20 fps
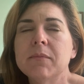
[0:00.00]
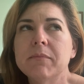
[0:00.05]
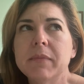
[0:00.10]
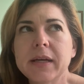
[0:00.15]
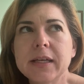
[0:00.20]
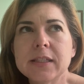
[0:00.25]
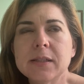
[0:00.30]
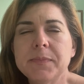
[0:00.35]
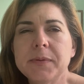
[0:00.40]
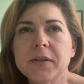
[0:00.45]
My
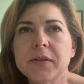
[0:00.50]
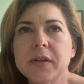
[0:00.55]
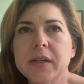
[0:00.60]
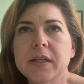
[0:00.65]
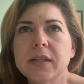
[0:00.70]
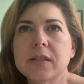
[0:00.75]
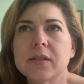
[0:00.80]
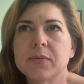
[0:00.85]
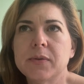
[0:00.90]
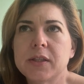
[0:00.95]

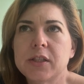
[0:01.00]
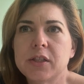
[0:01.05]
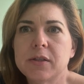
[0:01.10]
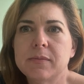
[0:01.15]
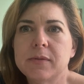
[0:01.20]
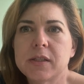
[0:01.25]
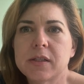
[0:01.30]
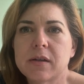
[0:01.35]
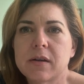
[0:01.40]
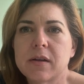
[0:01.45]
experience with
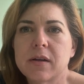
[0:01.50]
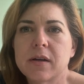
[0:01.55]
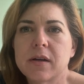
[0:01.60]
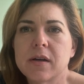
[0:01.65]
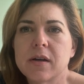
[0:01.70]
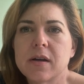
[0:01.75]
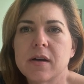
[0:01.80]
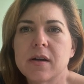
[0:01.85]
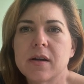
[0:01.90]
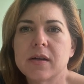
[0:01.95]
Jim's
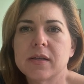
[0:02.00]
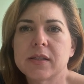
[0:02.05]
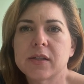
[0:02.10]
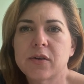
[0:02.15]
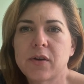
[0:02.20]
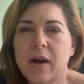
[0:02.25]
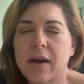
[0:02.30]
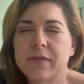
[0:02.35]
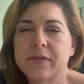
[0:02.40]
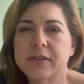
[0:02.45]
daughter's
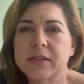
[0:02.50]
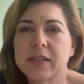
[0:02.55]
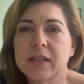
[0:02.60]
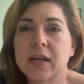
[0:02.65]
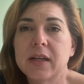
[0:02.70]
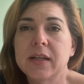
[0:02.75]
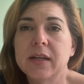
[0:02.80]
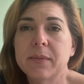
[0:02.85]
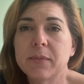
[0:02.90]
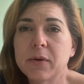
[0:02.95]
crafts
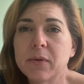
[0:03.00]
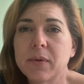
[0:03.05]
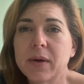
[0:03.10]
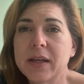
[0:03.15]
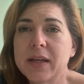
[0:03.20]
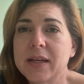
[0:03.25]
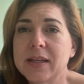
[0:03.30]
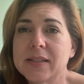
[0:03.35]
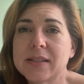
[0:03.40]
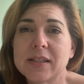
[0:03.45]
number
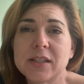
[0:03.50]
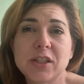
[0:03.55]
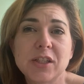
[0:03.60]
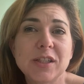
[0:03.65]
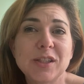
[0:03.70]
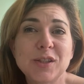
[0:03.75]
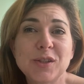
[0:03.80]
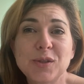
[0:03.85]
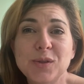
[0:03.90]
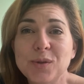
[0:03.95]
one is that
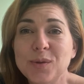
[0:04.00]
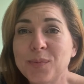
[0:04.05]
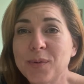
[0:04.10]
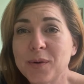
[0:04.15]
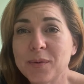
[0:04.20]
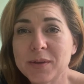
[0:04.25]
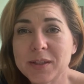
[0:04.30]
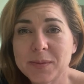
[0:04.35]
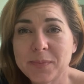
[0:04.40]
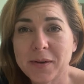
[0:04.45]
she's
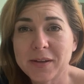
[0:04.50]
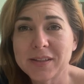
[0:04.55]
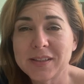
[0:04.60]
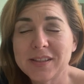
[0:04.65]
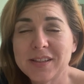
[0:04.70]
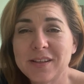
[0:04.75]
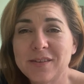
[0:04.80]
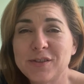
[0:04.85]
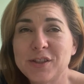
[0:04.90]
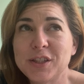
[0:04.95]
super
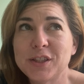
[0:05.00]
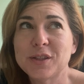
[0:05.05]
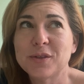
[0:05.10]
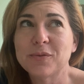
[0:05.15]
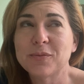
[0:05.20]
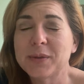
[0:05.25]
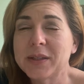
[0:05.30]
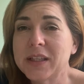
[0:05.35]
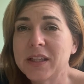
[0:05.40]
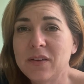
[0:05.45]
responsive. She's a
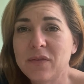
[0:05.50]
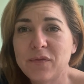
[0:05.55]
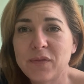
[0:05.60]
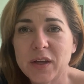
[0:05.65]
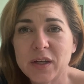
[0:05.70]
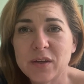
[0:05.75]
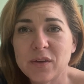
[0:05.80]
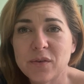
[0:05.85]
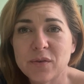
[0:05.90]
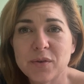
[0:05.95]
really
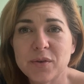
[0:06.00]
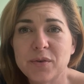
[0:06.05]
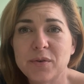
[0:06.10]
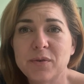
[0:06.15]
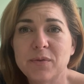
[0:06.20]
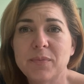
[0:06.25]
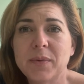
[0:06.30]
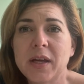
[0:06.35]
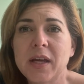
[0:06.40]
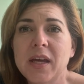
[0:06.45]
fun
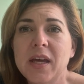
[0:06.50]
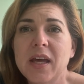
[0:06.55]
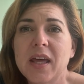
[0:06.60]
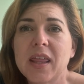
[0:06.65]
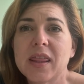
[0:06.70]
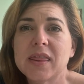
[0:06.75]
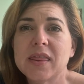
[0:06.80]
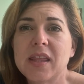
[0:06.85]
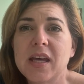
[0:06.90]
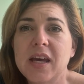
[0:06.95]
group.
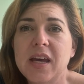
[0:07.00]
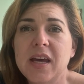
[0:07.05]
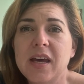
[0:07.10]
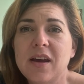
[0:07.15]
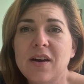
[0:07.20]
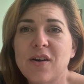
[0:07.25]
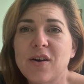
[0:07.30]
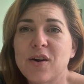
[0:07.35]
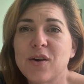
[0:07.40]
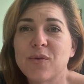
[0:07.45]

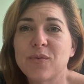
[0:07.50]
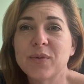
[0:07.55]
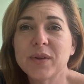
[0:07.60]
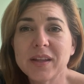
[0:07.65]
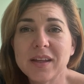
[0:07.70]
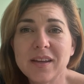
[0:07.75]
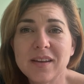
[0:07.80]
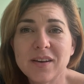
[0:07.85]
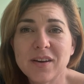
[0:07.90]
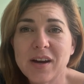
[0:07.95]
They are
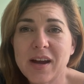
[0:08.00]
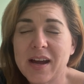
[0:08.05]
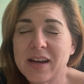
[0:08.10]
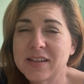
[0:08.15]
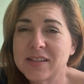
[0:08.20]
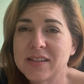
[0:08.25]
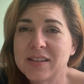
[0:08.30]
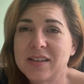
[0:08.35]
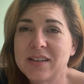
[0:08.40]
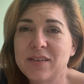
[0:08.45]
really
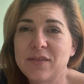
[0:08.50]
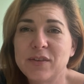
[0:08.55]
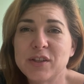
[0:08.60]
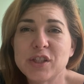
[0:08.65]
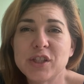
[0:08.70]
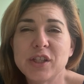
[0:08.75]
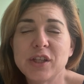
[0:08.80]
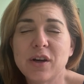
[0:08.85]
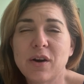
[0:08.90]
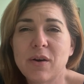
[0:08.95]
interactive.
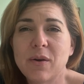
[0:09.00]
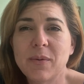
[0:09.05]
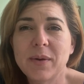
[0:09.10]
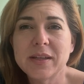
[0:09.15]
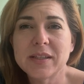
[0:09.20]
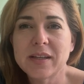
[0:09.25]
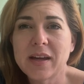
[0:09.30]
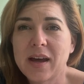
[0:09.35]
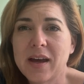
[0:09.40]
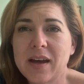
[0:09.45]
She
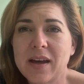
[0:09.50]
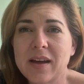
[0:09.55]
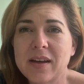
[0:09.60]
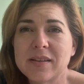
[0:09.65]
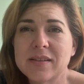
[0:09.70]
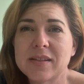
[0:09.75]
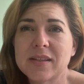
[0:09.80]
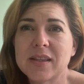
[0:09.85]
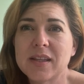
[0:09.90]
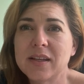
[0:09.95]
always
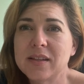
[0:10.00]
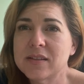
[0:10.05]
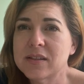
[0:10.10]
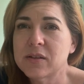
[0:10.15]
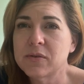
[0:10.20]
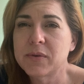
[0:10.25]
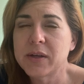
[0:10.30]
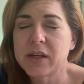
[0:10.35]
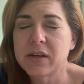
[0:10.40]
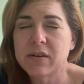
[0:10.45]
has things
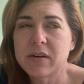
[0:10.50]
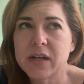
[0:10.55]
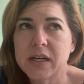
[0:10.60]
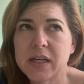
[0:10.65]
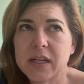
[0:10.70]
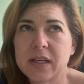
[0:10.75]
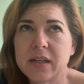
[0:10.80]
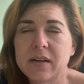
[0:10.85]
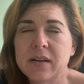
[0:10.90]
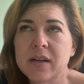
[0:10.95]
going
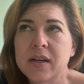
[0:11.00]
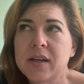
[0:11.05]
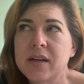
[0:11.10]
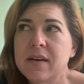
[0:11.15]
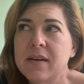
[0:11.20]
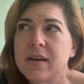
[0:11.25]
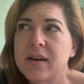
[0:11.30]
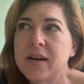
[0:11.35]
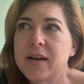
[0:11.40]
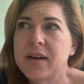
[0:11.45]
on,
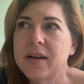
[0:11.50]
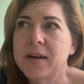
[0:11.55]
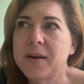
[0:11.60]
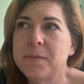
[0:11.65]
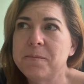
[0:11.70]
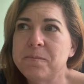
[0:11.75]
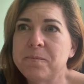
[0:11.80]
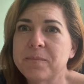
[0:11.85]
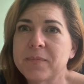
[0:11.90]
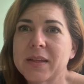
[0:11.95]

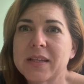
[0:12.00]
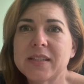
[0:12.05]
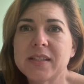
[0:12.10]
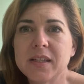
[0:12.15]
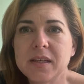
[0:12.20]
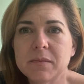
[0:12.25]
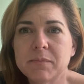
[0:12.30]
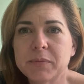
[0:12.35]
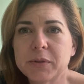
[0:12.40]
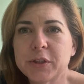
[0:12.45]
um,
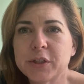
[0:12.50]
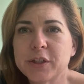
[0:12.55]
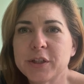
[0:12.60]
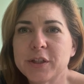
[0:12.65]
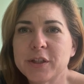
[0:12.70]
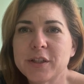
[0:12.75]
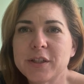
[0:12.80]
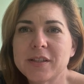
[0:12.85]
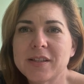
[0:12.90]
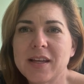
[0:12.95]

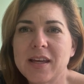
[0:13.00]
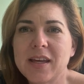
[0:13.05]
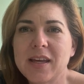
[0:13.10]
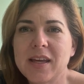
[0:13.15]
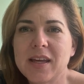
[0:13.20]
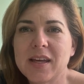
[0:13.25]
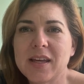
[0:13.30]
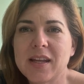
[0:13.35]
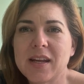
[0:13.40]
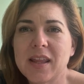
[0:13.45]
samplers
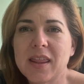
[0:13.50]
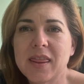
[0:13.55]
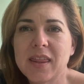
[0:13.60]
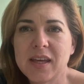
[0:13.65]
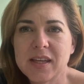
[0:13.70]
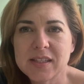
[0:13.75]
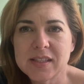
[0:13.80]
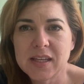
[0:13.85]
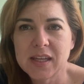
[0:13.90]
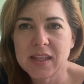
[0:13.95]
and
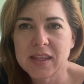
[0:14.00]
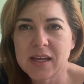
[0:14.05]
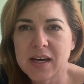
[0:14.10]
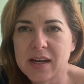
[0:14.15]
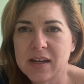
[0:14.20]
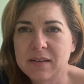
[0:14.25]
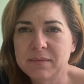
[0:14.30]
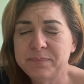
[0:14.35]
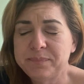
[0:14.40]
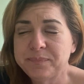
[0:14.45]
things like
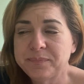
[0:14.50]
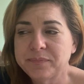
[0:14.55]
that.